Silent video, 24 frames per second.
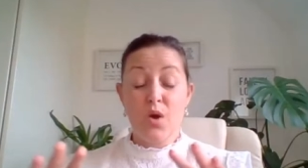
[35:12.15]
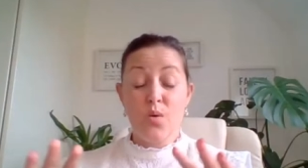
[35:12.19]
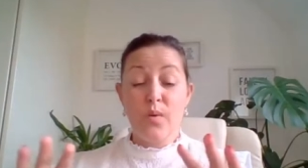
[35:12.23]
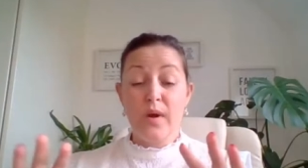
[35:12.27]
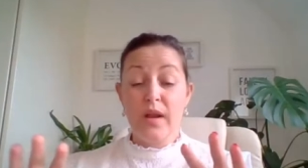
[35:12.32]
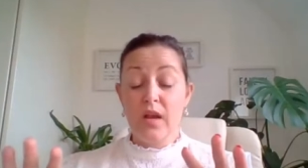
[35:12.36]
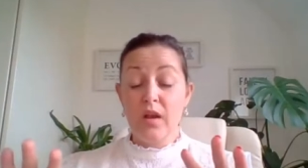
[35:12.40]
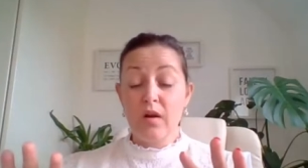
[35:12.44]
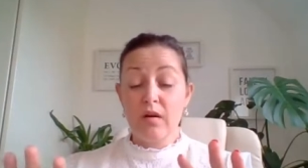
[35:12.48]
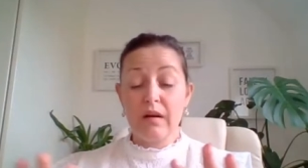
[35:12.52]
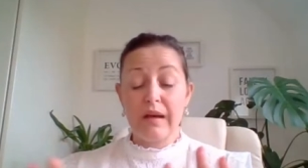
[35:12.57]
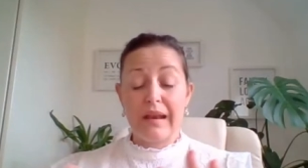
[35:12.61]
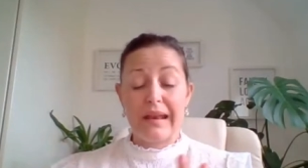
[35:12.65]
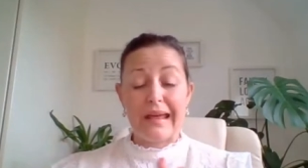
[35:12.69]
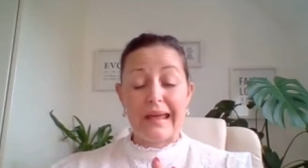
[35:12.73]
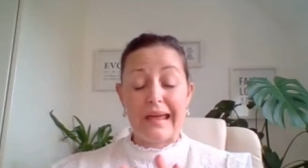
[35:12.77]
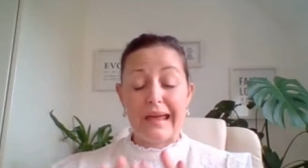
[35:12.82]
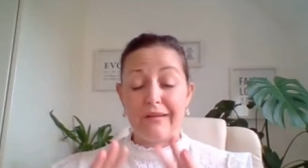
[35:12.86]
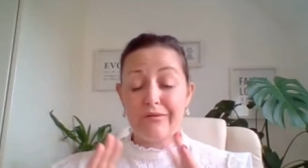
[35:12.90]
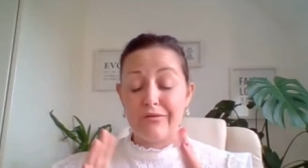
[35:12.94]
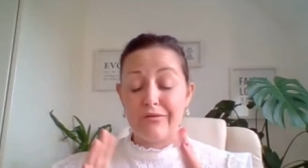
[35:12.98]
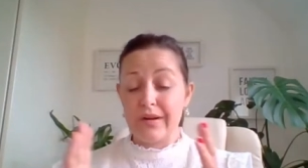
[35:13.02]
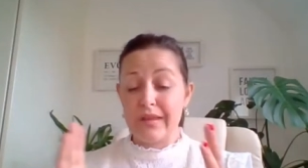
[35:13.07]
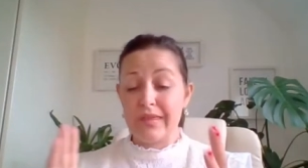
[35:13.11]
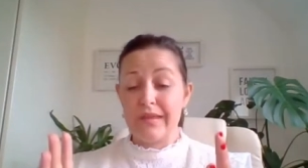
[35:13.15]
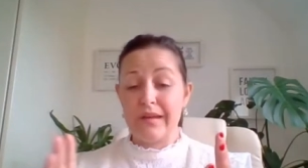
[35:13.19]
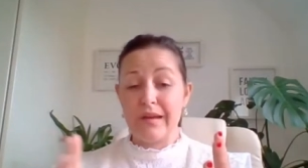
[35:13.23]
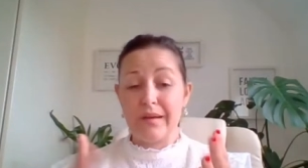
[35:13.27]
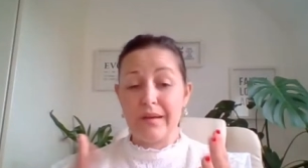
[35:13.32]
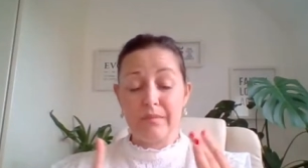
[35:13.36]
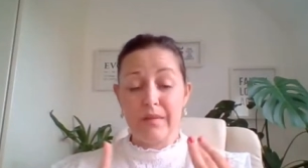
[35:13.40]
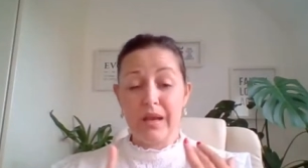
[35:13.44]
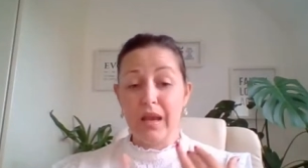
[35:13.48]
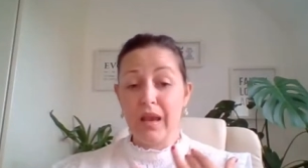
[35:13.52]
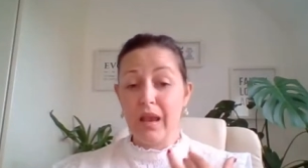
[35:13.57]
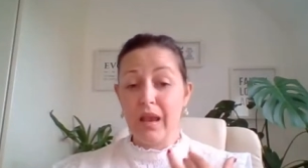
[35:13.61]
we look at
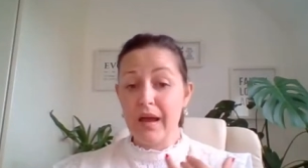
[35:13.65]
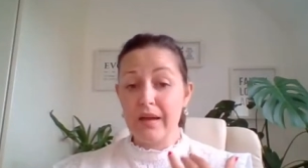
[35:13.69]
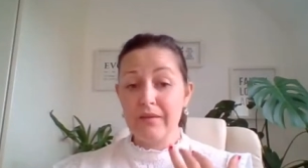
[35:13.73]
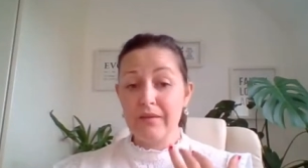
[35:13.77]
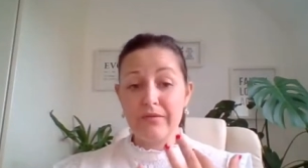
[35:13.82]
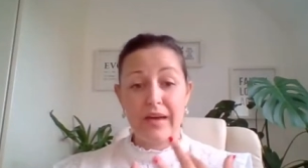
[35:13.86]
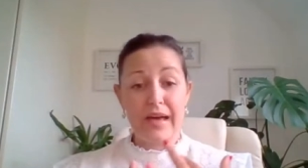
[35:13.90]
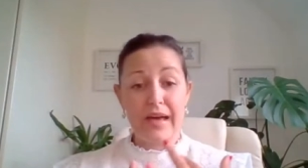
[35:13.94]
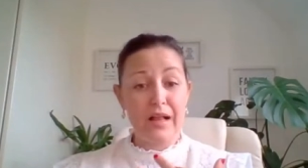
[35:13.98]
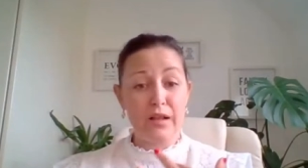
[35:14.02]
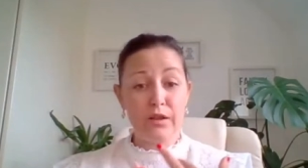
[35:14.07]
everything, life,